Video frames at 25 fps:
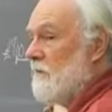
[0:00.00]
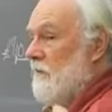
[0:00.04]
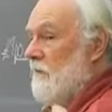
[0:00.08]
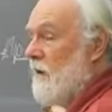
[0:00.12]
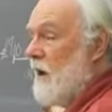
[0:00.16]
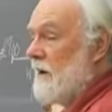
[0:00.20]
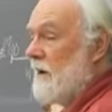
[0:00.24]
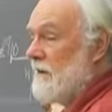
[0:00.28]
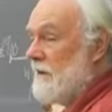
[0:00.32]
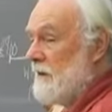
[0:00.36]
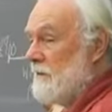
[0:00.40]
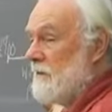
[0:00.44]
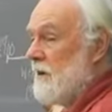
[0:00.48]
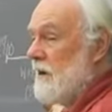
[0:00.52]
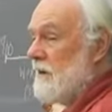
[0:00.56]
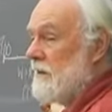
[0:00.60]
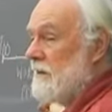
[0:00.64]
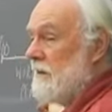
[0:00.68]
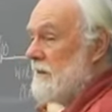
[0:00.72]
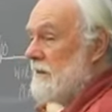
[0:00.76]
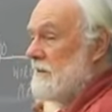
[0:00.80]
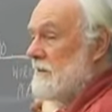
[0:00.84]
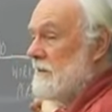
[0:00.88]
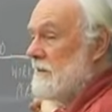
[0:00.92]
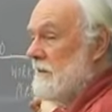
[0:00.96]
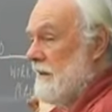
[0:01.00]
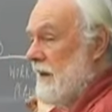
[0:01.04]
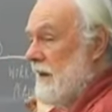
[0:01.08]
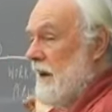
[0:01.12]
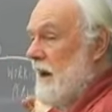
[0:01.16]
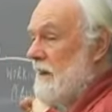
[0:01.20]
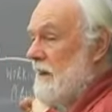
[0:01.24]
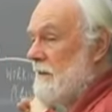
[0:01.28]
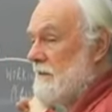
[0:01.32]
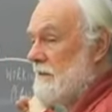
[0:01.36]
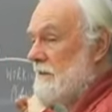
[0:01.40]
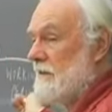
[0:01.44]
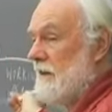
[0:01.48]
why they might get into the
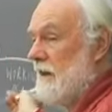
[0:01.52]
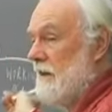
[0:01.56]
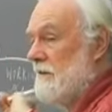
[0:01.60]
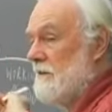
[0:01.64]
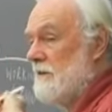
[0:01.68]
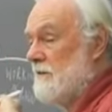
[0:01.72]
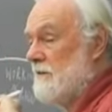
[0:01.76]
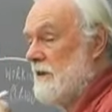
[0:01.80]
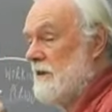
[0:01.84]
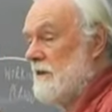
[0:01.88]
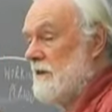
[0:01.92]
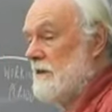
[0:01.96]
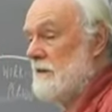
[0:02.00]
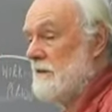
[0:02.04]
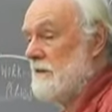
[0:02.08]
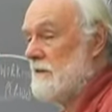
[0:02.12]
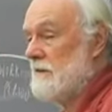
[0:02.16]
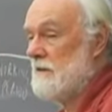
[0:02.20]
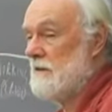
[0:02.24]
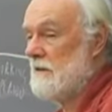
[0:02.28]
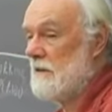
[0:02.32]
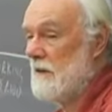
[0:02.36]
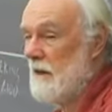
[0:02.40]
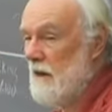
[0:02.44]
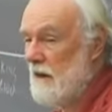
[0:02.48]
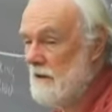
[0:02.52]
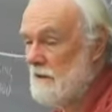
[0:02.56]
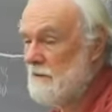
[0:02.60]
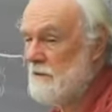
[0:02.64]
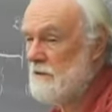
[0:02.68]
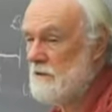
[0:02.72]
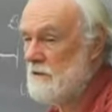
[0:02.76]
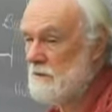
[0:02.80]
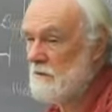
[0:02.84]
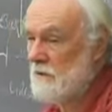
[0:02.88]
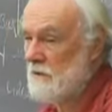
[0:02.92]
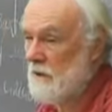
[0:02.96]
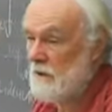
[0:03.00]
act and how they might get into the act,
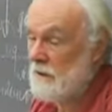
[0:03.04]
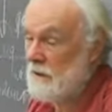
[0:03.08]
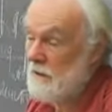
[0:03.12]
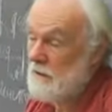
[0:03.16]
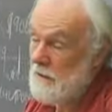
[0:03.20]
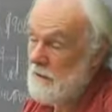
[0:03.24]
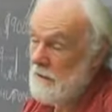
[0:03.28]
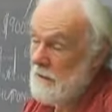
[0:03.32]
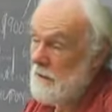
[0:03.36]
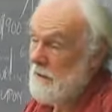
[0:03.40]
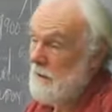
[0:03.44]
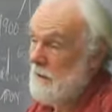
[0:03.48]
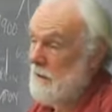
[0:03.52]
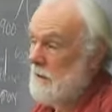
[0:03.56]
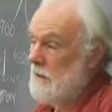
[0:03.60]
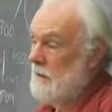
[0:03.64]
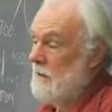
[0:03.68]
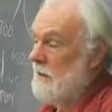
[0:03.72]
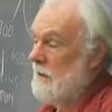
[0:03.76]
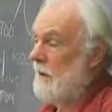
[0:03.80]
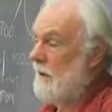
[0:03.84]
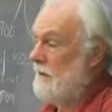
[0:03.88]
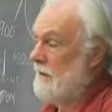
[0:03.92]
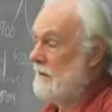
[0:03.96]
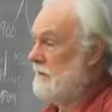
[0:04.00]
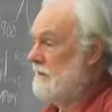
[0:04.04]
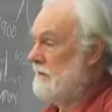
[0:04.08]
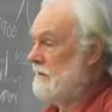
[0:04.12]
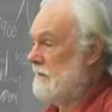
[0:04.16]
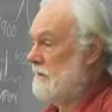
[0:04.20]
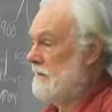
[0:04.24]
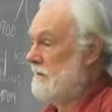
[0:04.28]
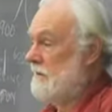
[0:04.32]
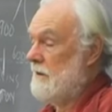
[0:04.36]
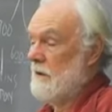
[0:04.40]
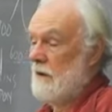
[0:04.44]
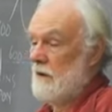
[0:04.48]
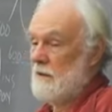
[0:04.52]
which is why I
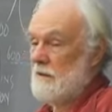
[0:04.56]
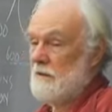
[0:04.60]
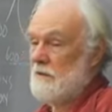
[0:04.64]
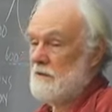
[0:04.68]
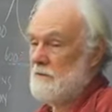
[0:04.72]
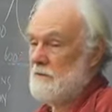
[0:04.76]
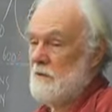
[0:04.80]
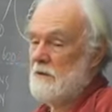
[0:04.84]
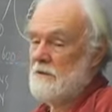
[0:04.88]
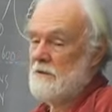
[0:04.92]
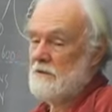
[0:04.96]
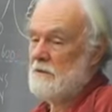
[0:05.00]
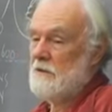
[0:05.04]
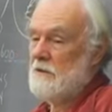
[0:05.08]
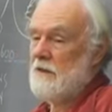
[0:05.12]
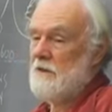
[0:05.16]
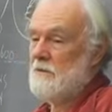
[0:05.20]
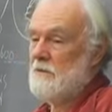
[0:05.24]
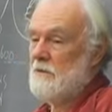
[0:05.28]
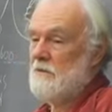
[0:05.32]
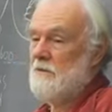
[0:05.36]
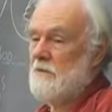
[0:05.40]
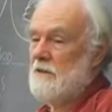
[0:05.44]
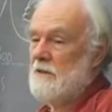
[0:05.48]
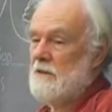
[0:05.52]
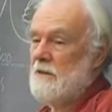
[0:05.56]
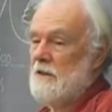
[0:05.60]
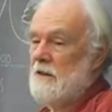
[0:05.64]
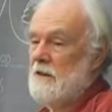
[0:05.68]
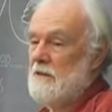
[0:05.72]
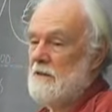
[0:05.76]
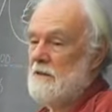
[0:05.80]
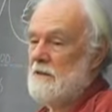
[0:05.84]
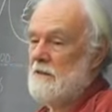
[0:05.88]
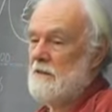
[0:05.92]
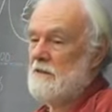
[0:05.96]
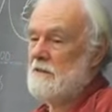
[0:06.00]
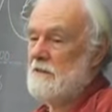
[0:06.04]
did like this one statement where he
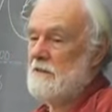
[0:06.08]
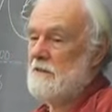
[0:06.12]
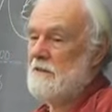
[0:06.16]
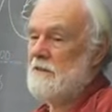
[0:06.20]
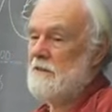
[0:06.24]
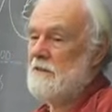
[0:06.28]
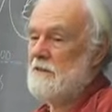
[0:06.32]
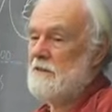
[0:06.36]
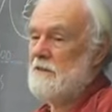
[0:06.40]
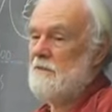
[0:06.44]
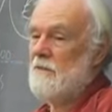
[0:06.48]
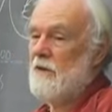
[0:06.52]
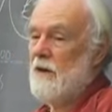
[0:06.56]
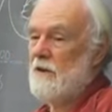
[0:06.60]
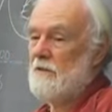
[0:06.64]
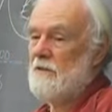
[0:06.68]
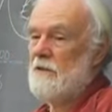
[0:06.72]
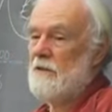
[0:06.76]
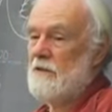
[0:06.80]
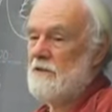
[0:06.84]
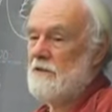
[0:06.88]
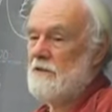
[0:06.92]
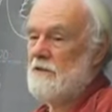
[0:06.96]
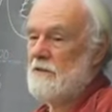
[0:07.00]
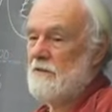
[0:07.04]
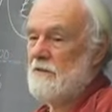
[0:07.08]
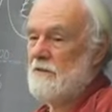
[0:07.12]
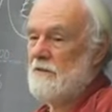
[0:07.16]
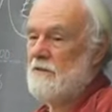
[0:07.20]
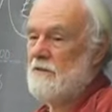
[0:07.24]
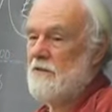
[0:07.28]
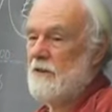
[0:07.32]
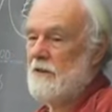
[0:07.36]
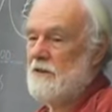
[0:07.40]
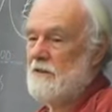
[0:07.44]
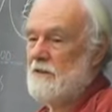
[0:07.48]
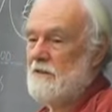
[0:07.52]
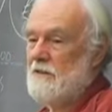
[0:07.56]
kind of says this is the foundation of a
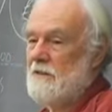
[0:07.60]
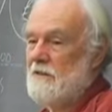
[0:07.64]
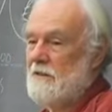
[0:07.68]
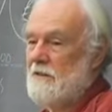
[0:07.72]
credit